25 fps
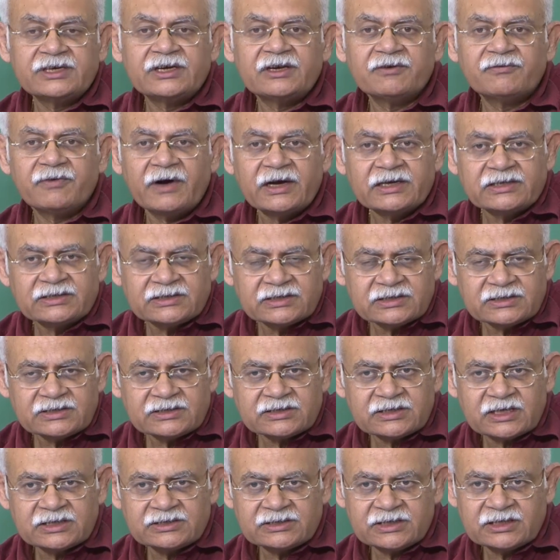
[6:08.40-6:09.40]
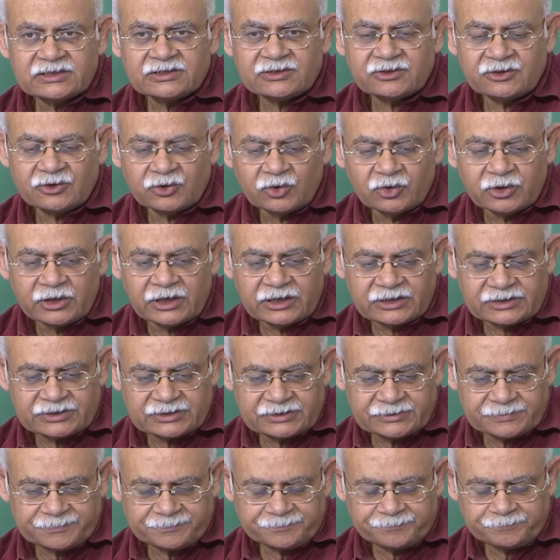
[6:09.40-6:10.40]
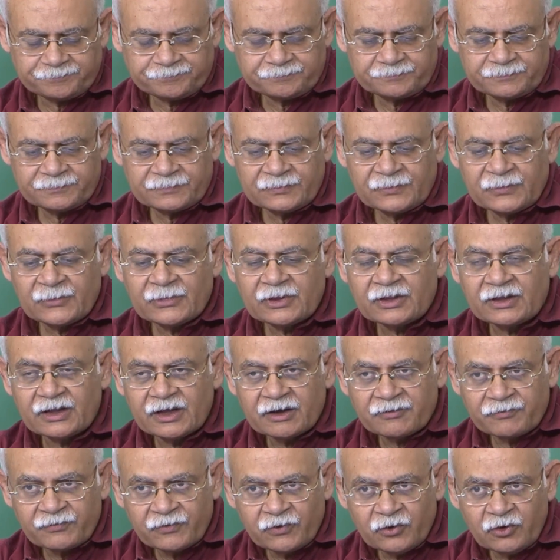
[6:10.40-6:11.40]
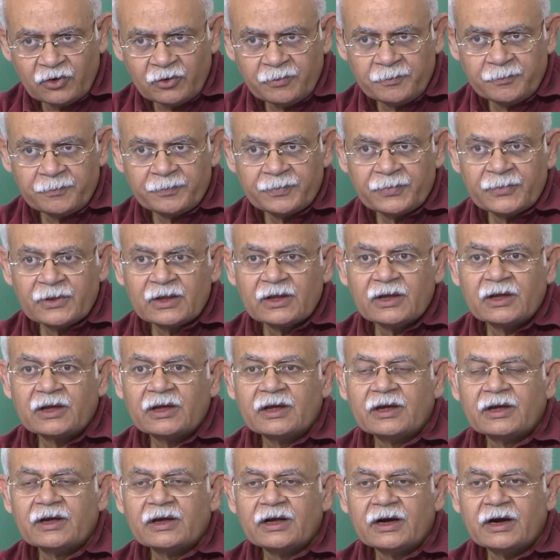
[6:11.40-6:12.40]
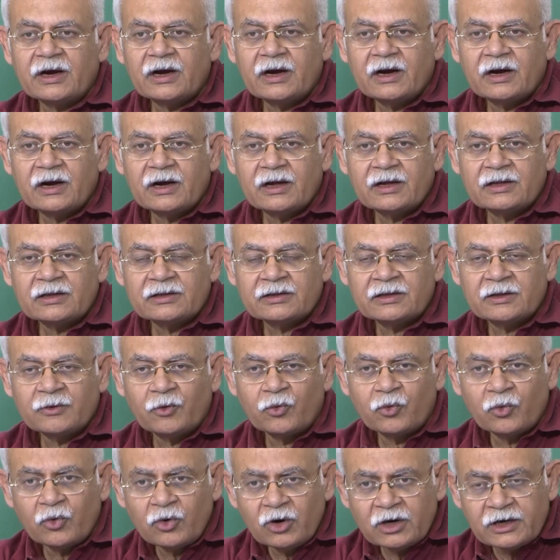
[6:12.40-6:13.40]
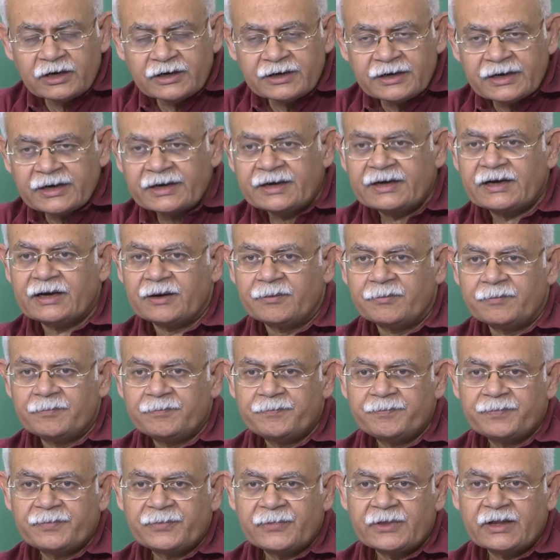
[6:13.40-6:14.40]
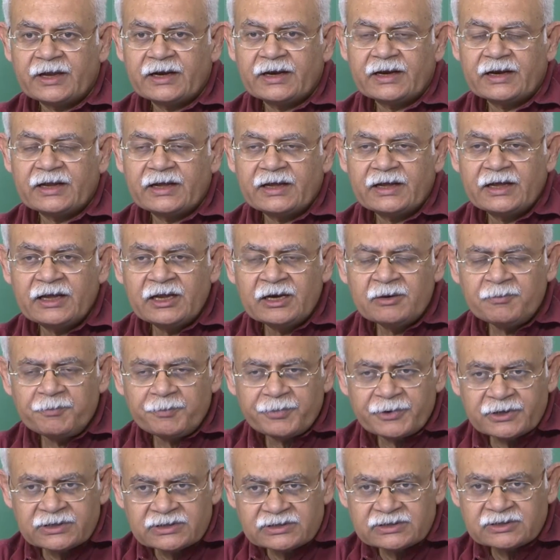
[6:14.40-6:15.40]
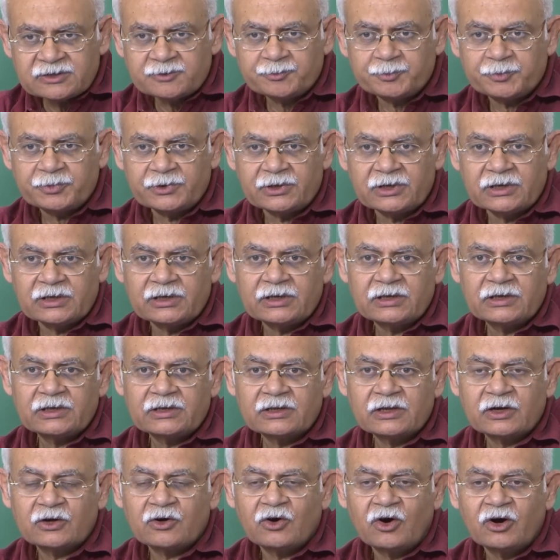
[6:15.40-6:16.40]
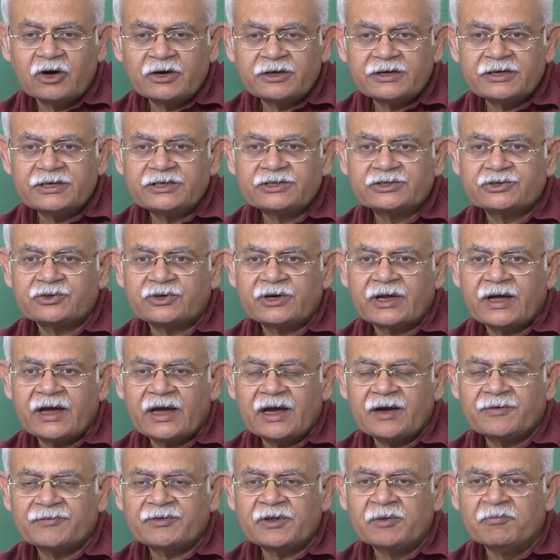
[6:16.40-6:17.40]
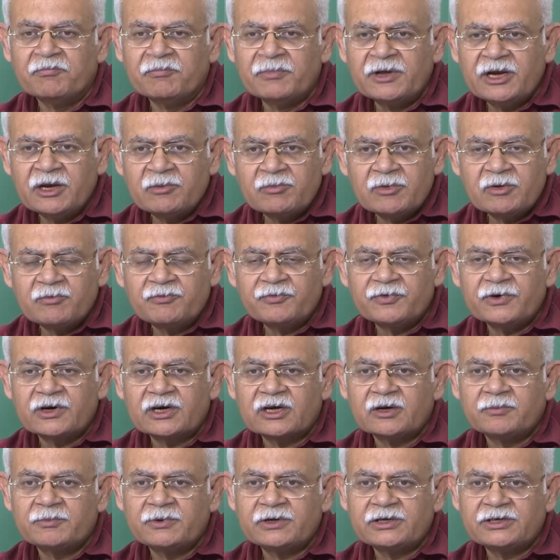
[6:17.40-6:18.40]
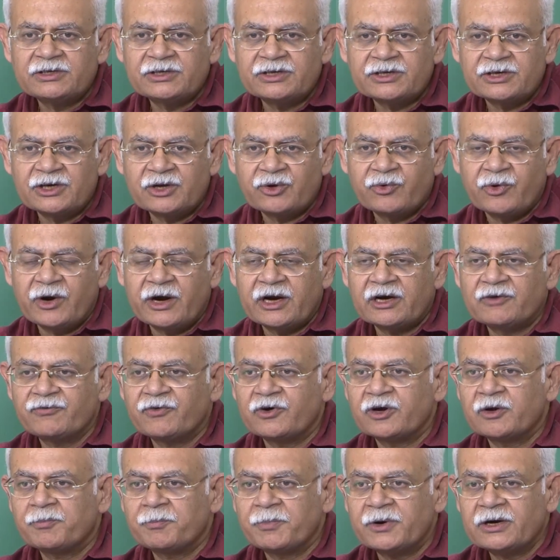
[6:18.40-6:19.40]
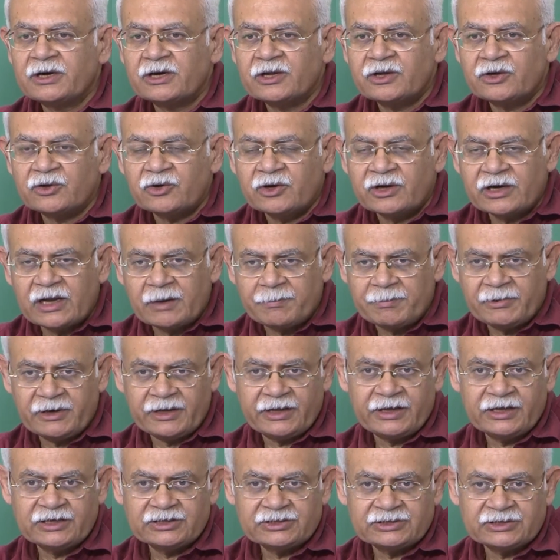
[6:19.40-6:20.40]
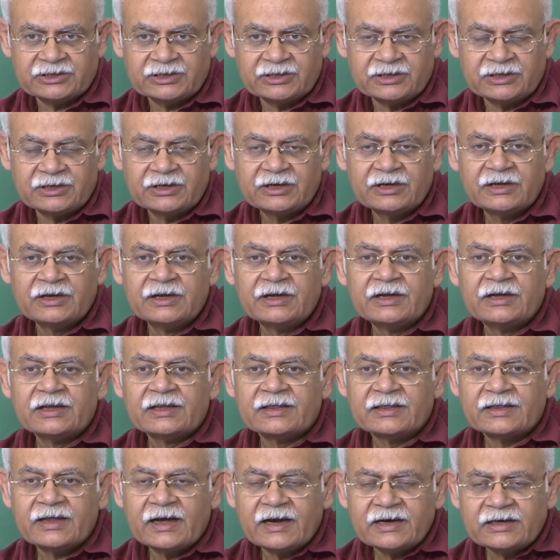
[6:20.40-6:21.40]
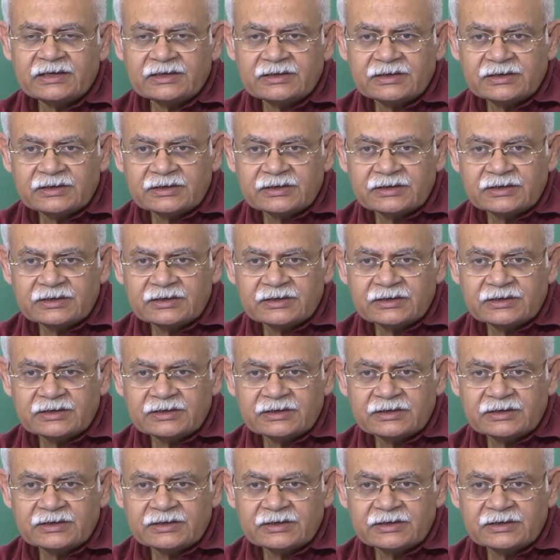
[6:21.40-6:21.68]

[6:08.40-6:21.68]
devices such as rollers. Therefore, the old dictum that in principle the concrete should have the minimum workability required for a particular application, that